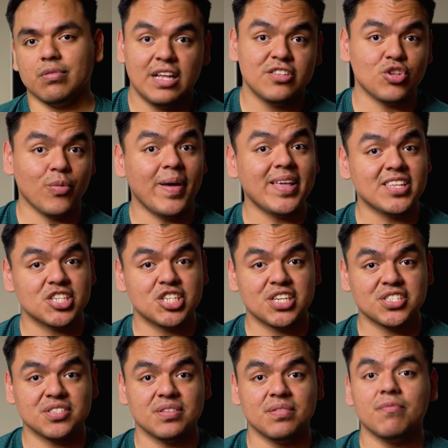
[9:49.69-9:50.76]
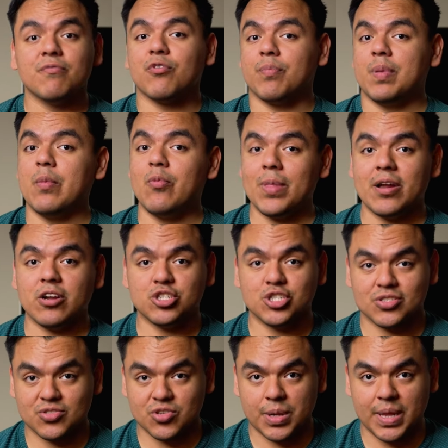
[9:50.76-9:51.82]
So my suggestion for people that are
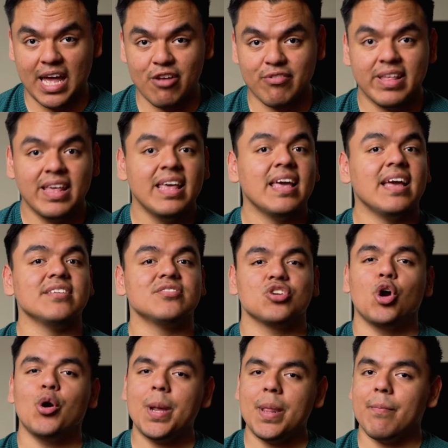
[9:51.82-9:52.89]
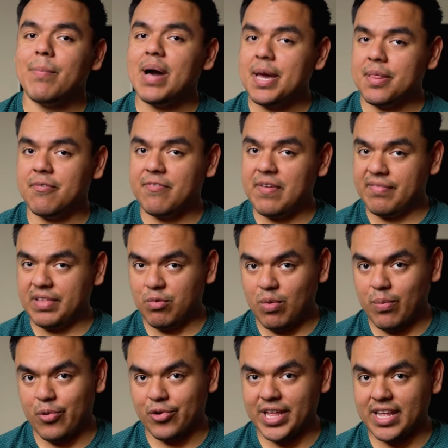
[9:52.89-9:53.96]
just starting out is to go ahead and buy the
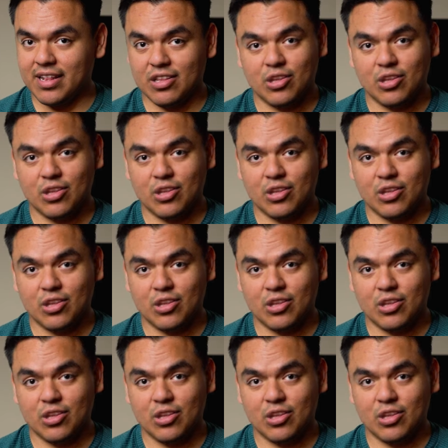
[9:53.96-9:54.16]
51.8.